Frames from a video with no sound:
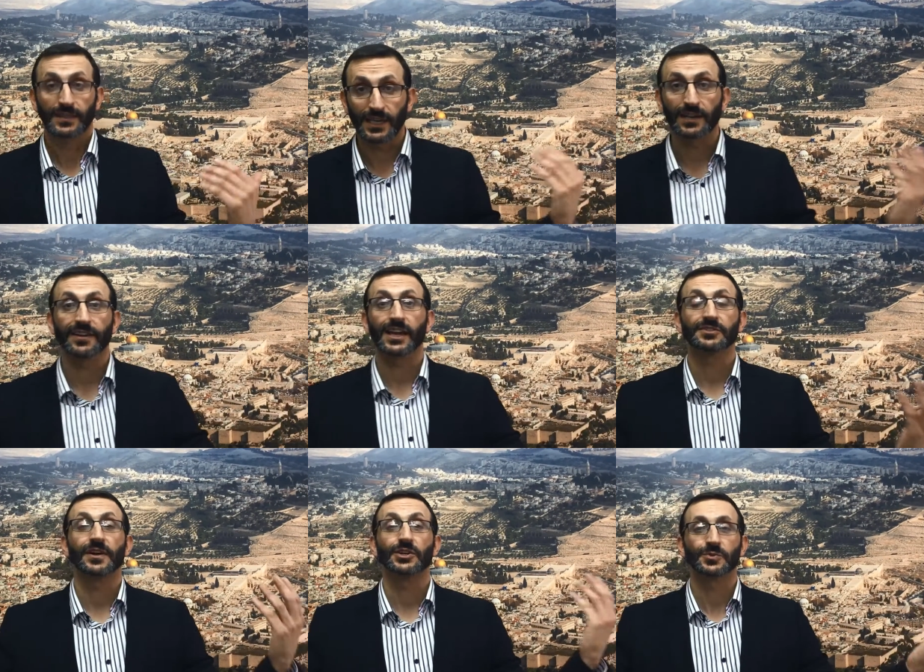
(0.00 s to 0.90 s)
The king of
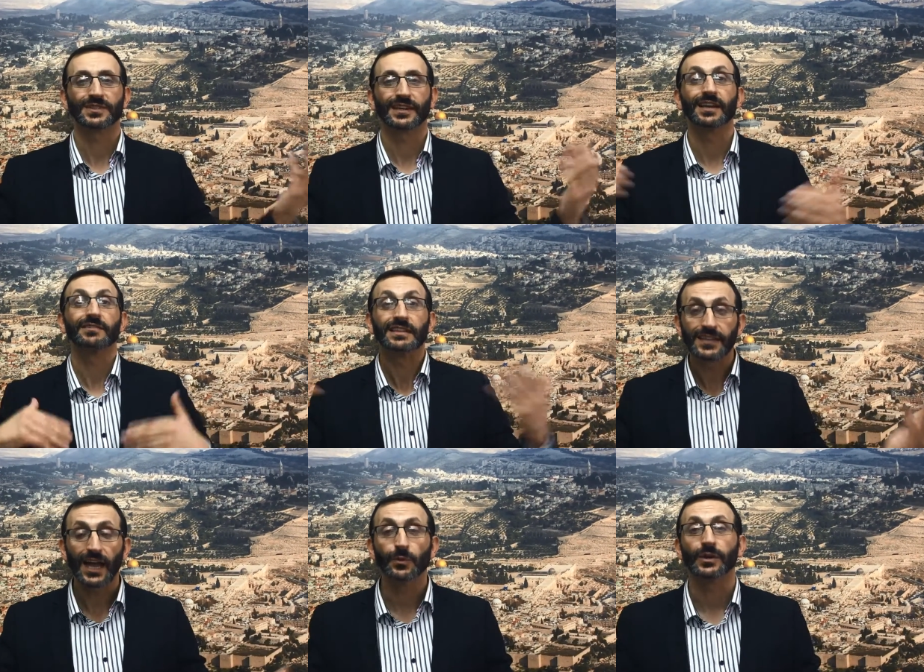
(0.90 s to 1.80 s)
Achashverosh was the king of the
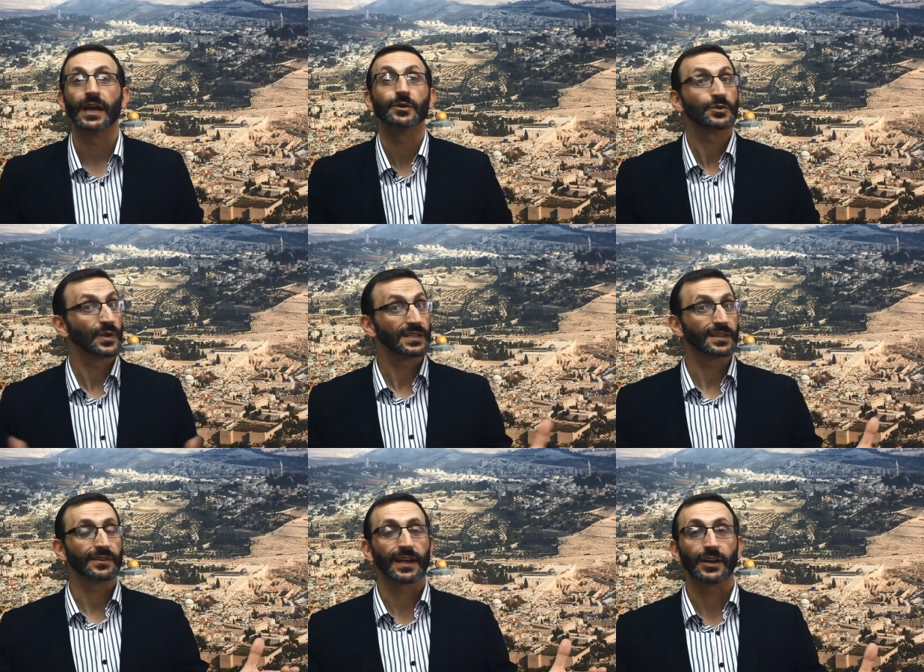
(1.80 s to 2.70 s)
entire world,
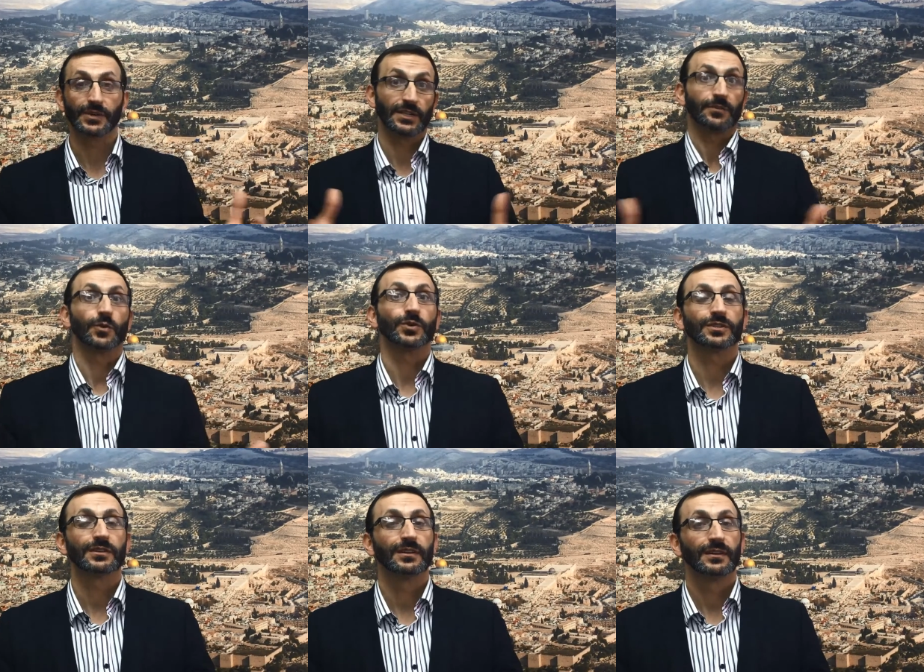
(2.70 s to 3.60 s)
127 countries, and of
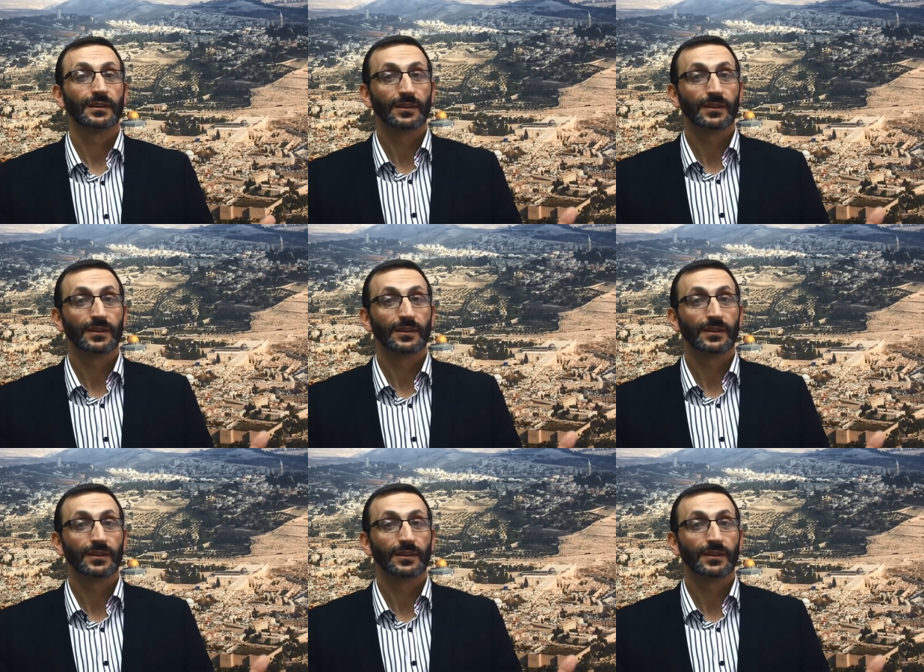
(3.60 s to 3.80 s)
course,